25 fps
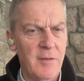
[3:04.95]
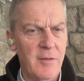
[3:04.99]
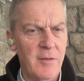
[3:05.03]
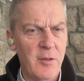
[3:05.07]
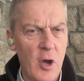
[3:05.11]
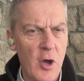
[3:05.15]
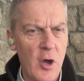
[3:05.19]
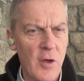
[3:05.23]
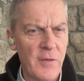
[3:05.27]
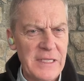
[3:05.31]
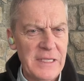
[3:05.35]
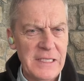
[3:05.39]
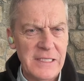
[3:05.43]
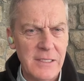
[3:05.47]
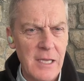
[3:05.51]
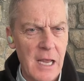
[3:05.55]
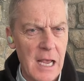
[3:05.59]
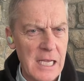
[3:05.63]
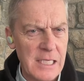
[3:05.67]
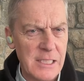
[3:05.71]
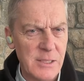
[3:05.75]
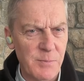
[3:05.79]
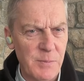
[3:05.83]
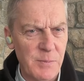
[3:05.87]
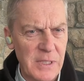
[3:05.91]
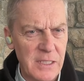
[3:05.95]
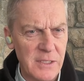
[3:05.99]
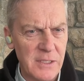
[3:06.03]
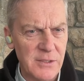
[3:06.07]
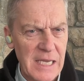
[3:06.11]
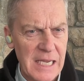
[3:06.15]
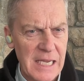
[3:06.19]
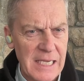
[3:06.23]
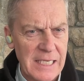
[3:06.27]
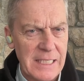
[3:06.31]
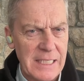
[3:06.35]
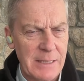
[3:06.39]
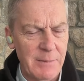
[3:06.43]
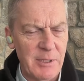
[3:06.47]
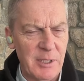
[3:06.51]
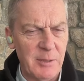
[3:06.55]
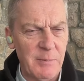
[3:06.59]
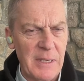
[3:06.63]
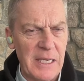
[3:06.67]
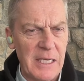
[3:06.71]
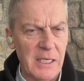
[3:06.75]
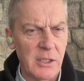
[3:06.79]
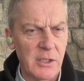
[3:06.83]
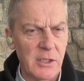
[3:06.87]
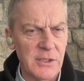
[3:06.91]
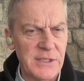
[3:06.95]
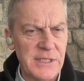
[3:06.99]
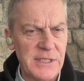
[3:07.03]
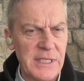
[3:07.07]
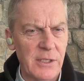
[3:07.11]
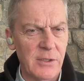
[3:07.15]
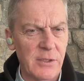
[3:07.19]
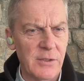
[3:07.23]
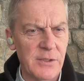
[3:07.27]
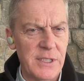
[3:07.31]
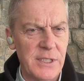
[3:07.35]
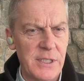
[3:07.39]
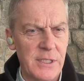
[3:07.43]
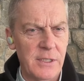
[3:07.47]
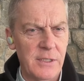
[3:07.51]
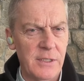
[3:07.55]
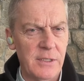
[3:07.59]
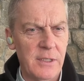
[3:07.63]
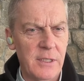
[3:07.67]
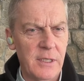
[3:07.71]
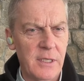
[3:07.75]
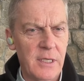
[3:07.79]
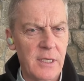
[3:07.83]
all these hospitals, academic medical centers in